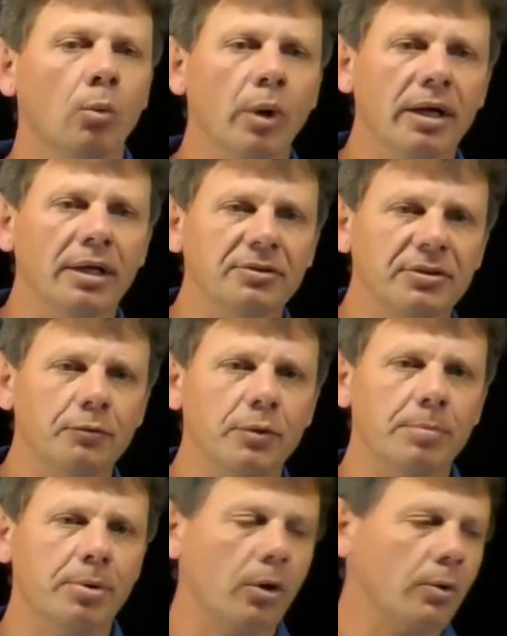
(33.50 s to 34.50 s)
Whereas if
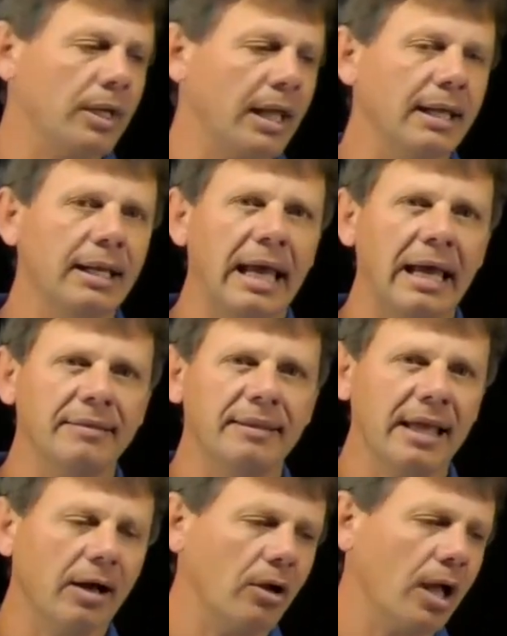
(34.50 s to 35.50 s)
we protonate at
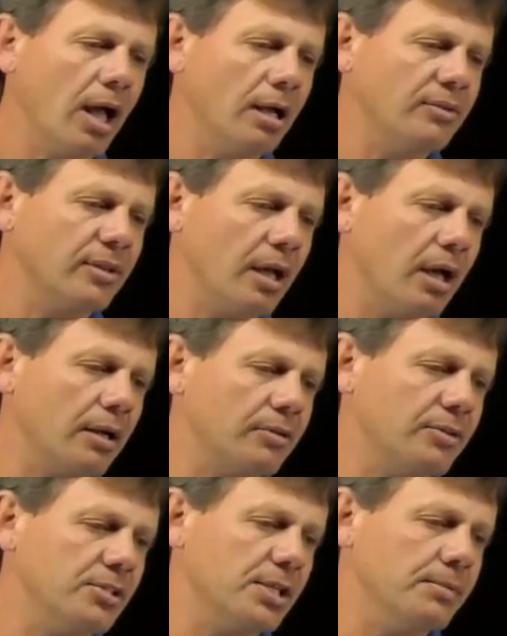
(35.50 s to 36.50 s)
the alkoxy
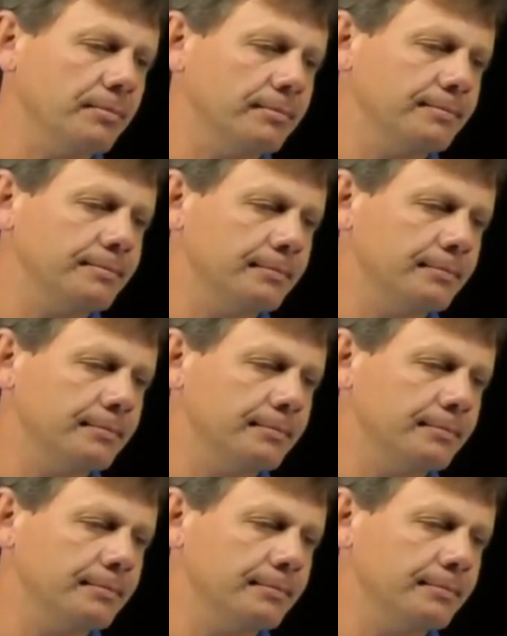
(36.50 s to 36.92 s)
oxygen,